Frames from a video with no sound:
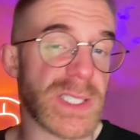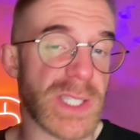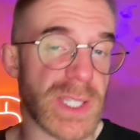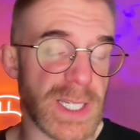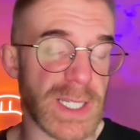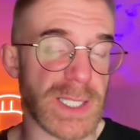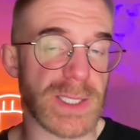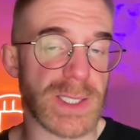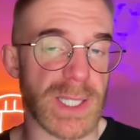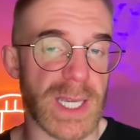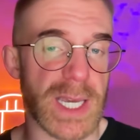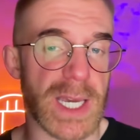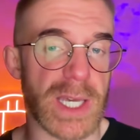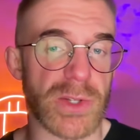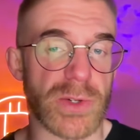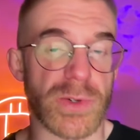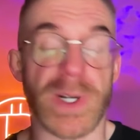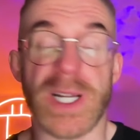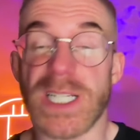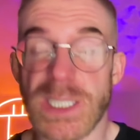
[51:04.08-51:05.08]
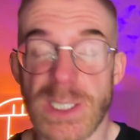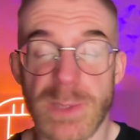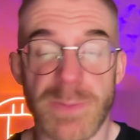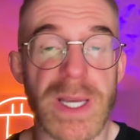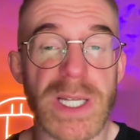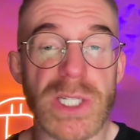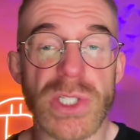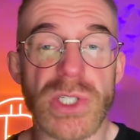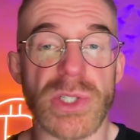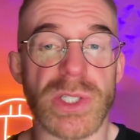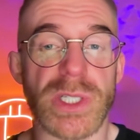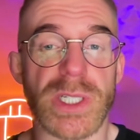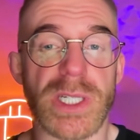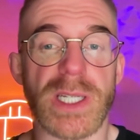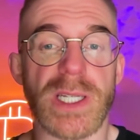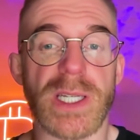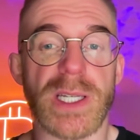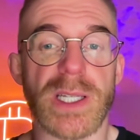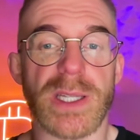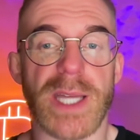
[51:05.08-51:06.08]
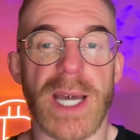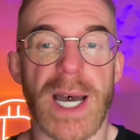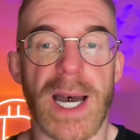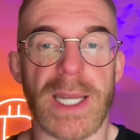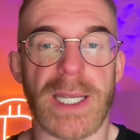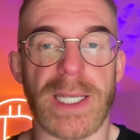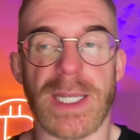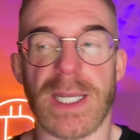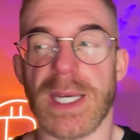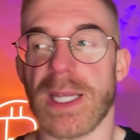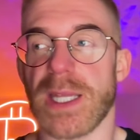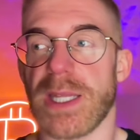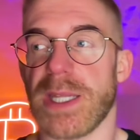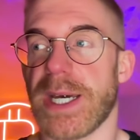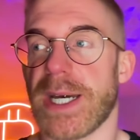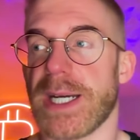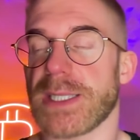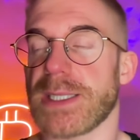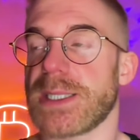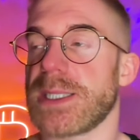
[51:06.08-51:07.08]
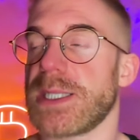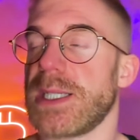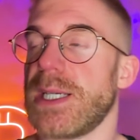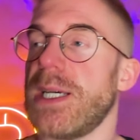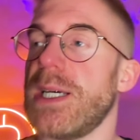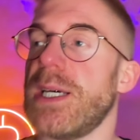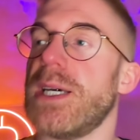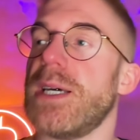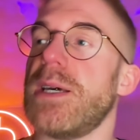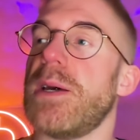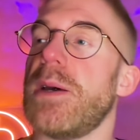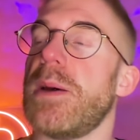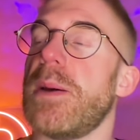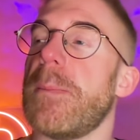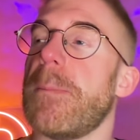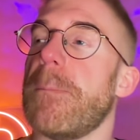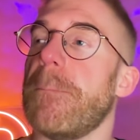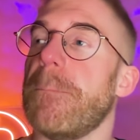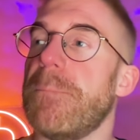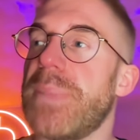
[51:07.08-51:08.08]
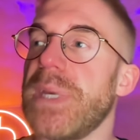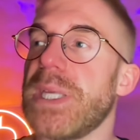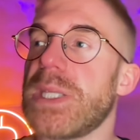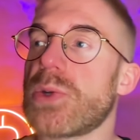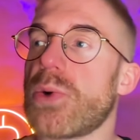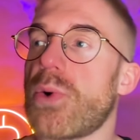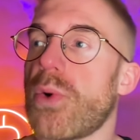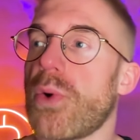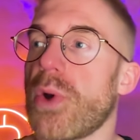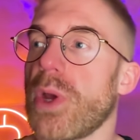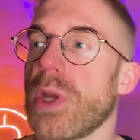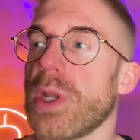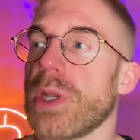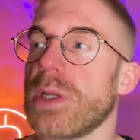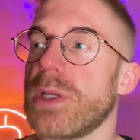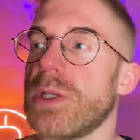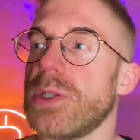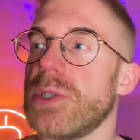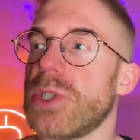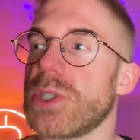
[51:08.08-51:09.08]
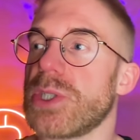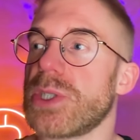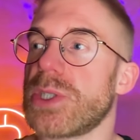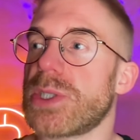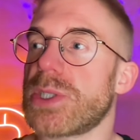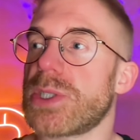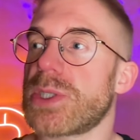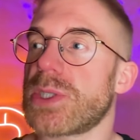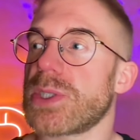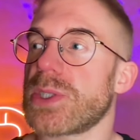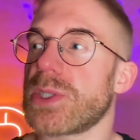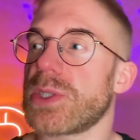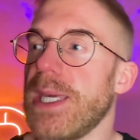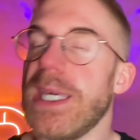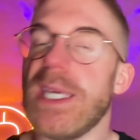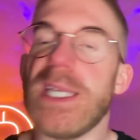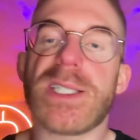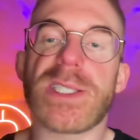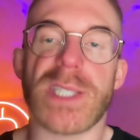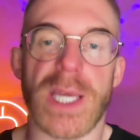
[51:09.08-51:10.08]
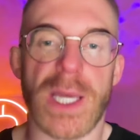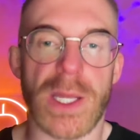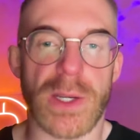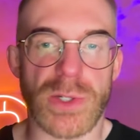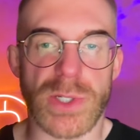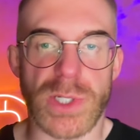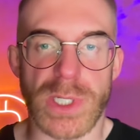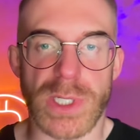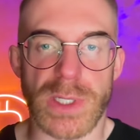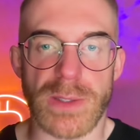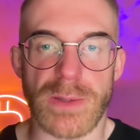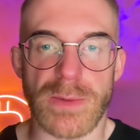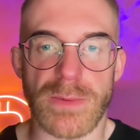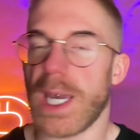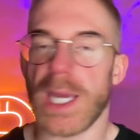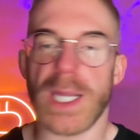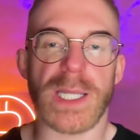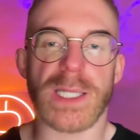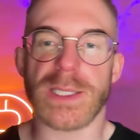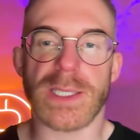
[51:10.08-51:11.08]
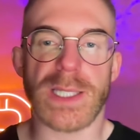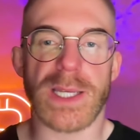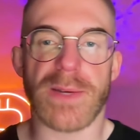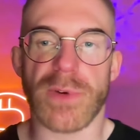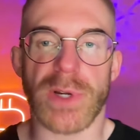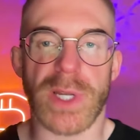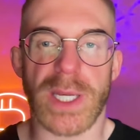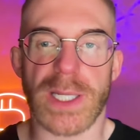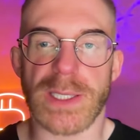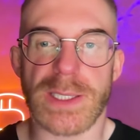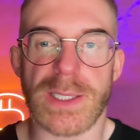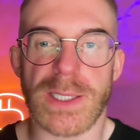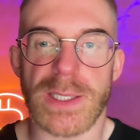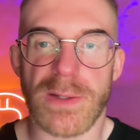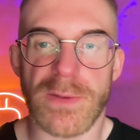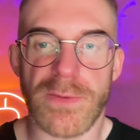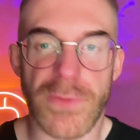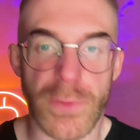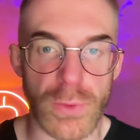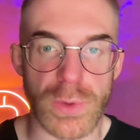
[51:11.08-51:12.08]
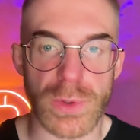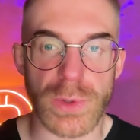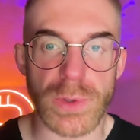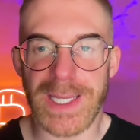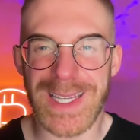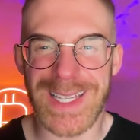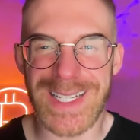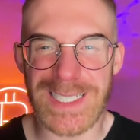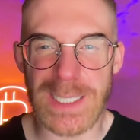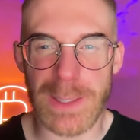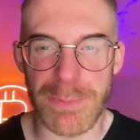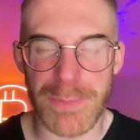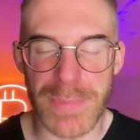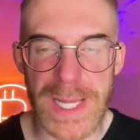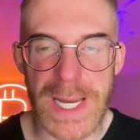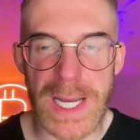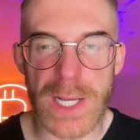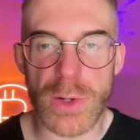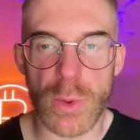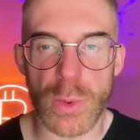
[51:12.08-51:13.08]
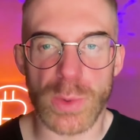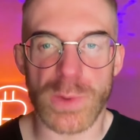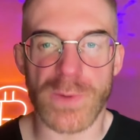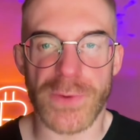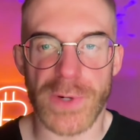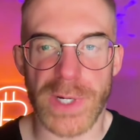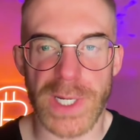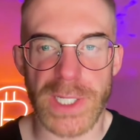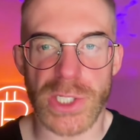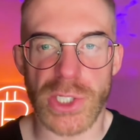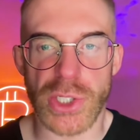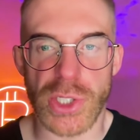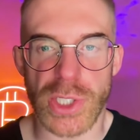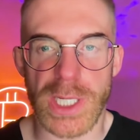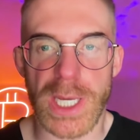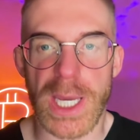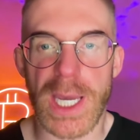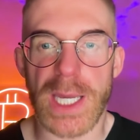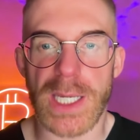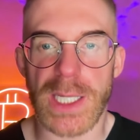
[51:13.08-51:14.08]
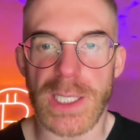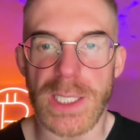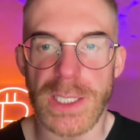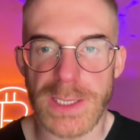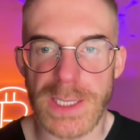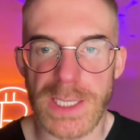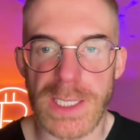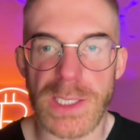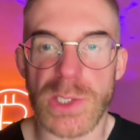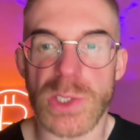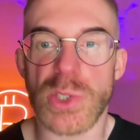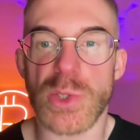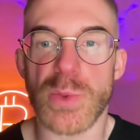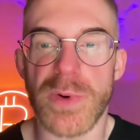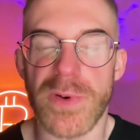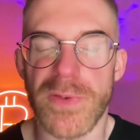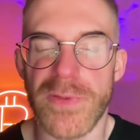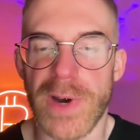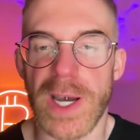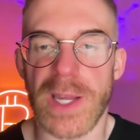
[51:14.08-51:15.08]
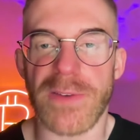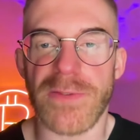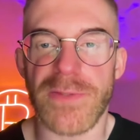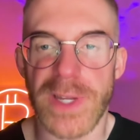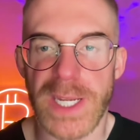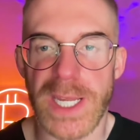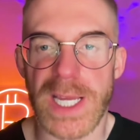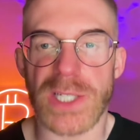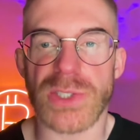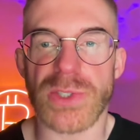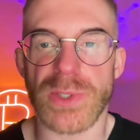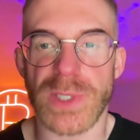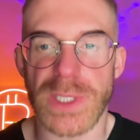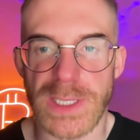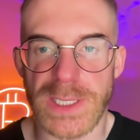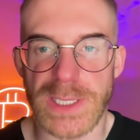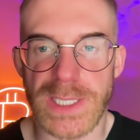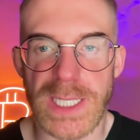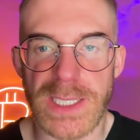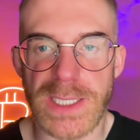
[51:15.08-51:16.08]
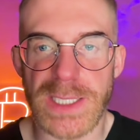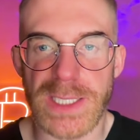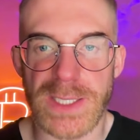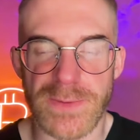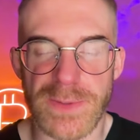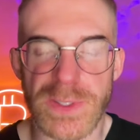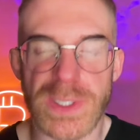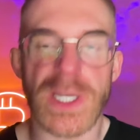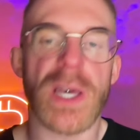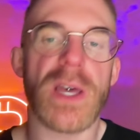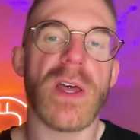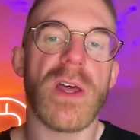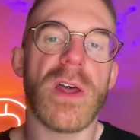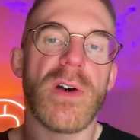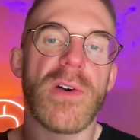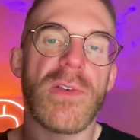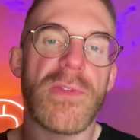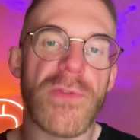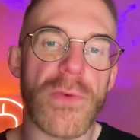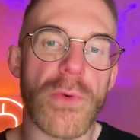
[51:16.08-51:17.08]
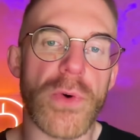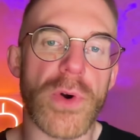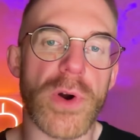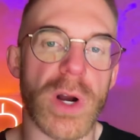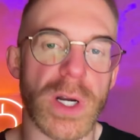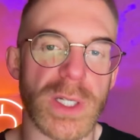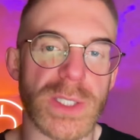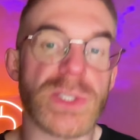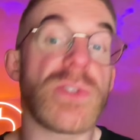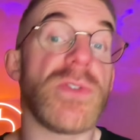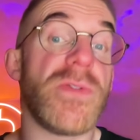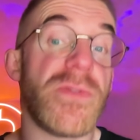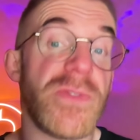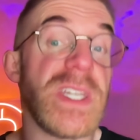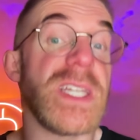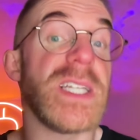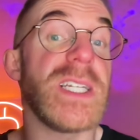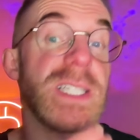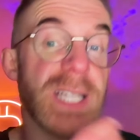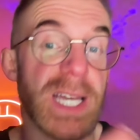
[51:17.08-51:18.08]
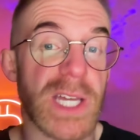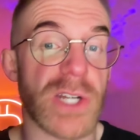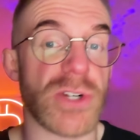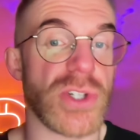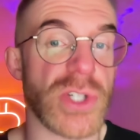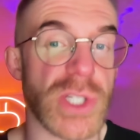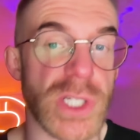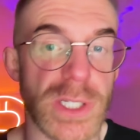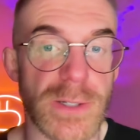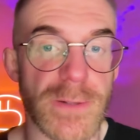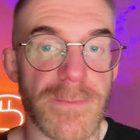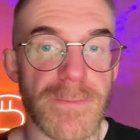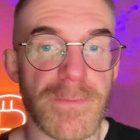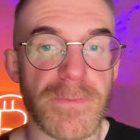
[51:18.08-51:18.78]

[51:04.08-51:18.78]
things together, especially the idea that Bitcoin just eats energy and it never gets full. It is a black hole for energy, and it continues to provide financial incentives for us to feed it energy.